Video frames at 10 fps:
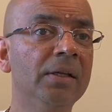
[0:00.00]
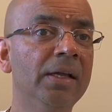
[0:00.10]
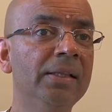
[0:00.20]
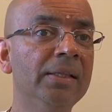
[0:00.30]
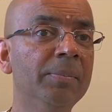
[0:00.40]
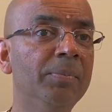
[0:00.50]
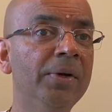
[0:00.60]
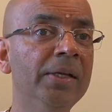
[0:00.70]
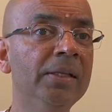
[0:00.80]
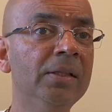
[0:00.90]
And they
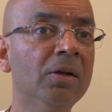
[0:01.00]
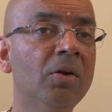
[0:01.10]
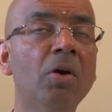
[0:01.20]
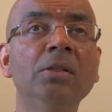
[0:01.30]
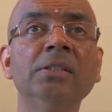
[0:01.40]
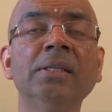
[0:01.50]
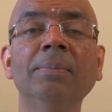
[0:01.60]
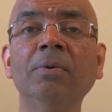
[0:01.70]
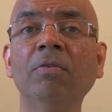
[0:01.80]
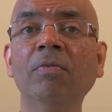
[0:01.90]
bring in the
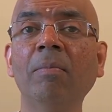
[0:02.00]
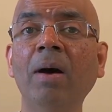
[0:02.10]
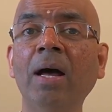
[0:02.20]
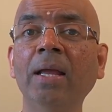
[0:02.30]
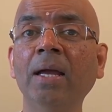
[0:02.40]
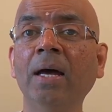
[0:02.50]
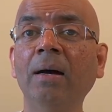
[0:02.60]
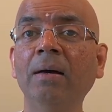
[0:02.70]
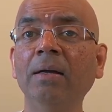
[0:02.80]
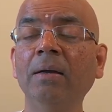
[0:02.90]
concept of
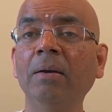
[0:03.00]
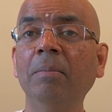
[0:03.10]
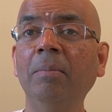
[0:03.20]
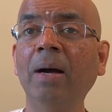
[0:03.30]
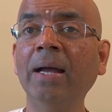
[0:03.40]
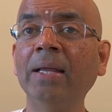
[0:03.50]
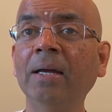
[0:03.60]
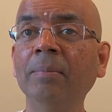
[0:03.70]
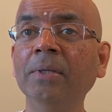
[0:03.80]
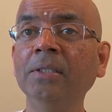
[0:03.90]
Maya.
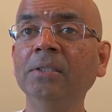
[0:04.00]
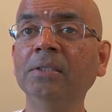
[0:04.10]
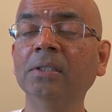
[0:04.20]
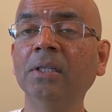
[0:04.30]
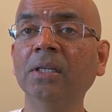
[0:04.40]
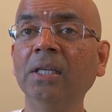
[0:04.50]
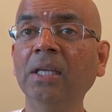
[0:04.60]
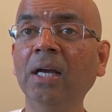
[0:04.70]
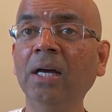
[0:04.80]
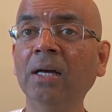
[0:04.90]
Maya means,
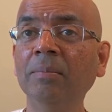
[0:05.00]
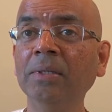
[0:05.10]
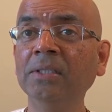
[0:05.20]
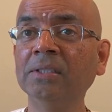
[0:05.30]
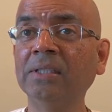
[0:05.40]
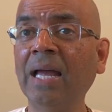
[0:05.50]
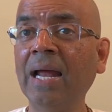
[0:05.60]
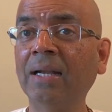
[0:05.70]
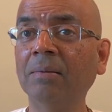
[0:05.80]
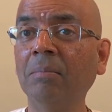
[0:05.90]
yaha means
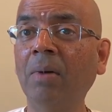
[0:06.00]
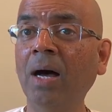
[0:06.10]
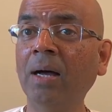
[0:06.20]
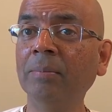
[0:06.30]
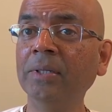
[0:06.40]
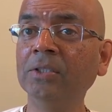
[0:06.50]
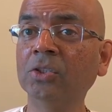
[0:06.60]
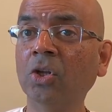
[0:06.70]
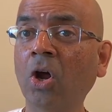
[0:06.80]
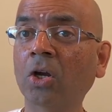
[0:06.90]
that, ma
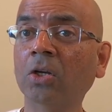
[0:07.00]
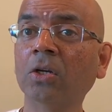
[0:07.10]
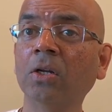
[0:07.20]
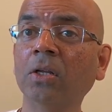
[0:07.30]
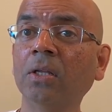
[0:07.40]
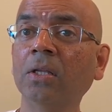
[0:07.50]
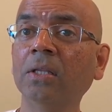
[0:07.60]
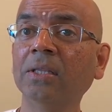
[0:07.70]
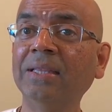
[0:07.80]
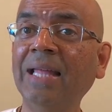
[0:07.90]
means not,
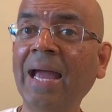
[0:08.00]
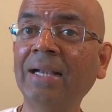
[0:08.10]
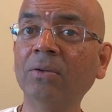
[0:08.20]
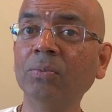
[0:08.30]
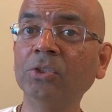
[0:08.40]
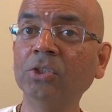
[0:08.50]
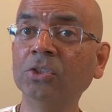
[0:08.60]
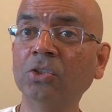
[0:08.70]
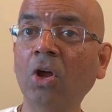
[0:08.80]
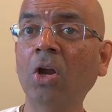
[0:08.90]
that which
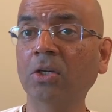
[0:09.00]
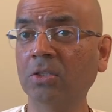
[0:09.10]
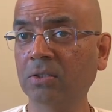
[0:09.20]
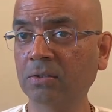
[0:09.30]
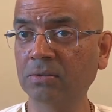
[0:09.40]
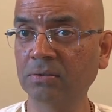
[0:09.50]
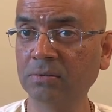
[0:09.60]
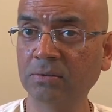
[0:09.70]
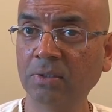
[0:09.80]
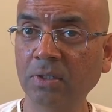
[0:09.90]
is not.
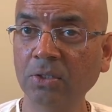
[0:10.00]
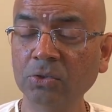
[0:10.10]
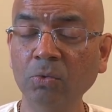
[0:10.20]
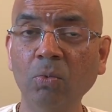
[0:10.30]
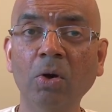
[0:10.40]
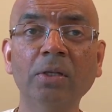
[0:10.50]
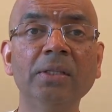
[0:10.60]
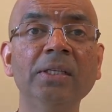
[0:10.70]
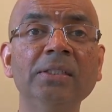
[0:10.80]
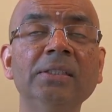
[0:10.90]
So
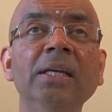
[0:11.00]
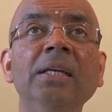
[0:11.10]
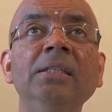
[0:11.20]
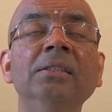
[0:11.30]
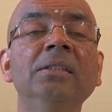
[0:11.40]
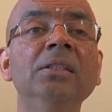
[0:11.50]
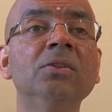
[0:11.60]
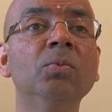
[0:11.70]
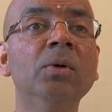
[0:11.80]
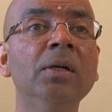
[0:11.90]
what they say is,
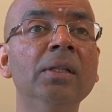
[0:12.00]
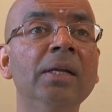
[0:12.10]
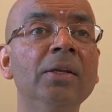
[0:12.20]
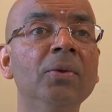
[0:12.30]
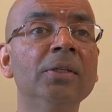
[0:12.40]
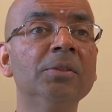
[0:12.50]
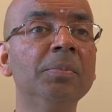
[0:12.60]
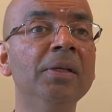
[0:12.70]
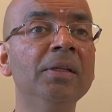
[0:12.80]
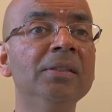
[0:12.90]
this world that you're
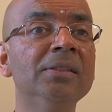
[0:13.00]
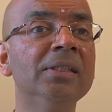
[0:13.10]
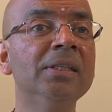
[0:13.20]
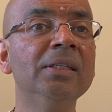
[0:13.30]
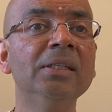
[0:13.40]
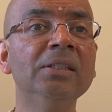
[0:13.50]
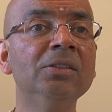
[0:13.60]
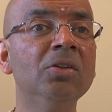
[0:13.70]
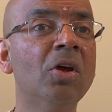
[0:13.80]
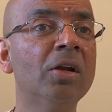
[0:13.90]
experiencing
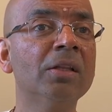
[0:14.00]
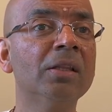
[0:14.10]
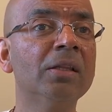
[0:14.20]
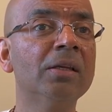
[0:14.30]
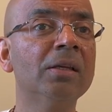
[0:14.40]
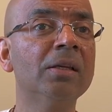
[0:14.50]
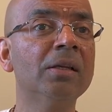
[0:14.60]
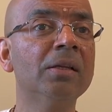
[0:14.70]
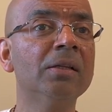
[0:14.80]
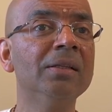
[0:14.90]
is not
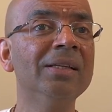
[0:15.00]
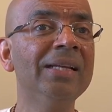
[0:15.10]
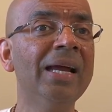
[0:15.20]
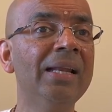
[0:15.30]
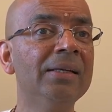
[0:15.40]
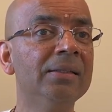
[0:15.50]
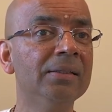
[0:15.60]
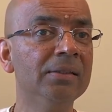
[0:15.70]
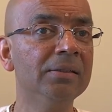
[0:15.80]
the reality.